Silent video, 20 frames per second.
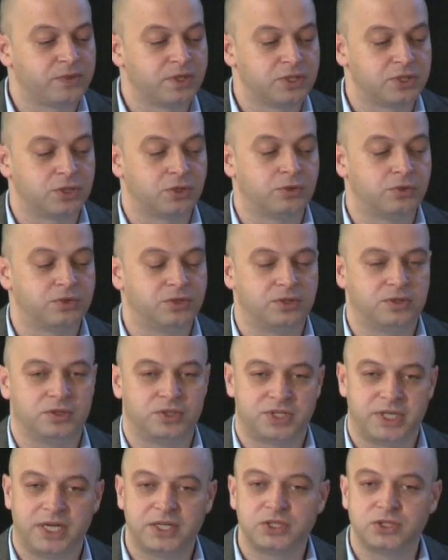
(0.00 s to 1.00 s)
So
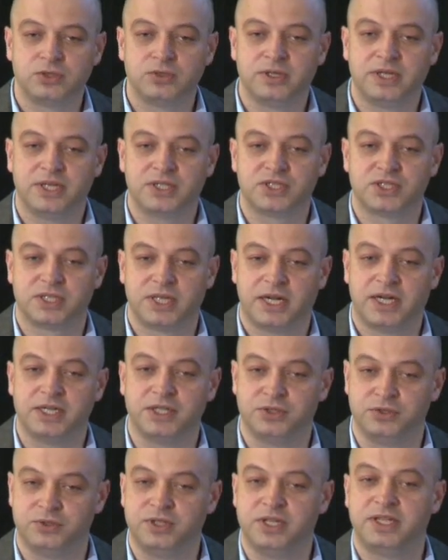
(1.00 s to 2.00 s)
just to get
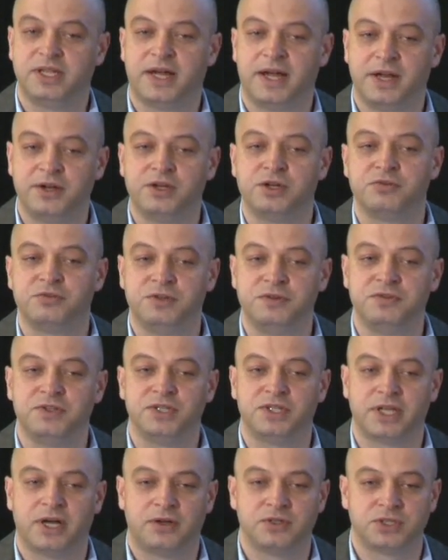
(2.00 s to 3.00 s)
started, you need
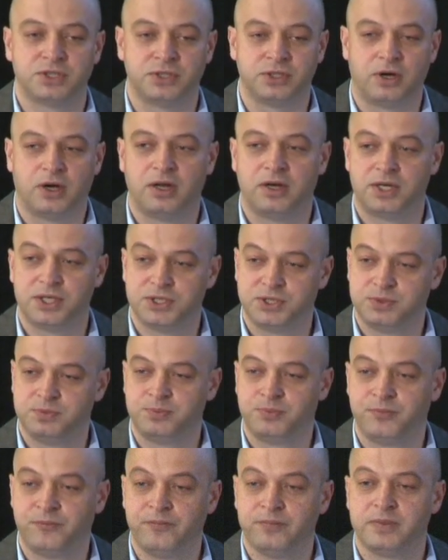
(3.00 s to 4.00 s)
$150,000.
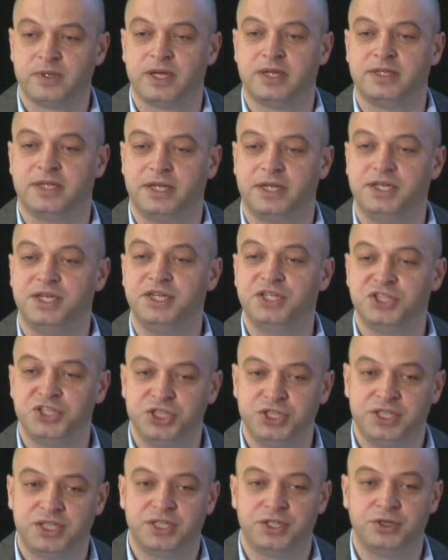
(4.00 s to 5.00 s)
And then each
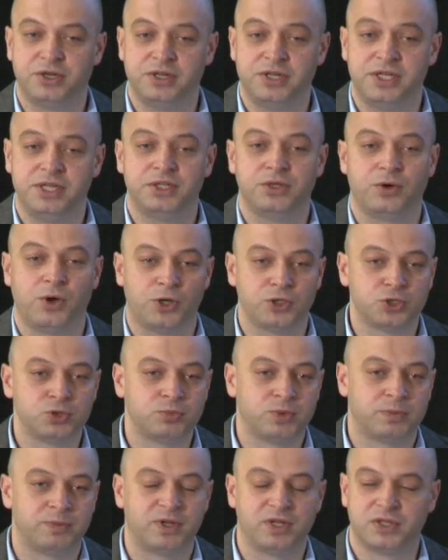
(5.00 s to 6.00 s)
year, you need
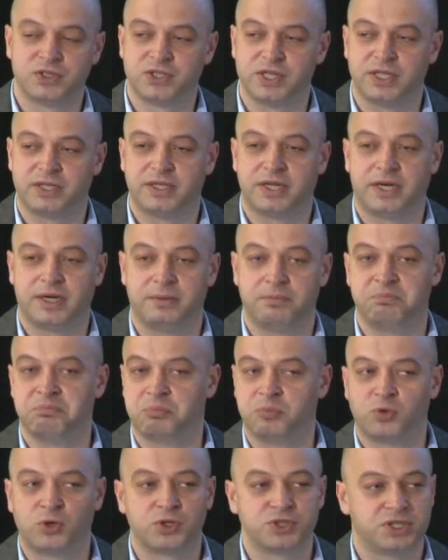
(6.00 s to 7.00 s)
consumables that are
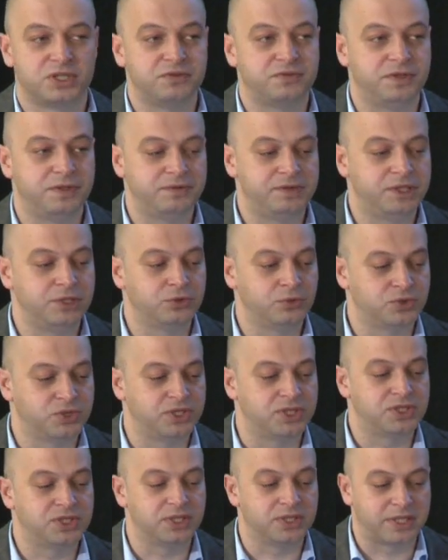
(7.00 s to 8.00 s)
more than $50,000 to
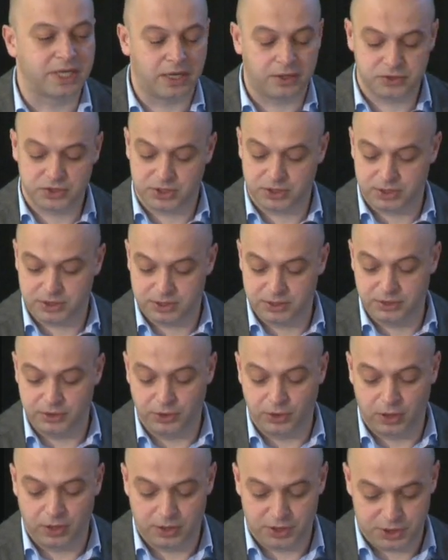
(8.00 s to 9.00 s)

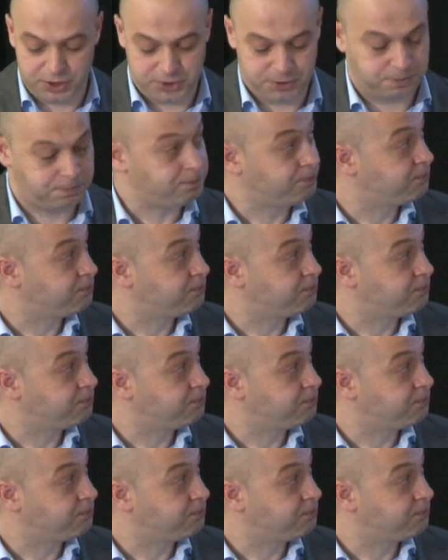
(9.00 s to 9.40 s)
$60,000.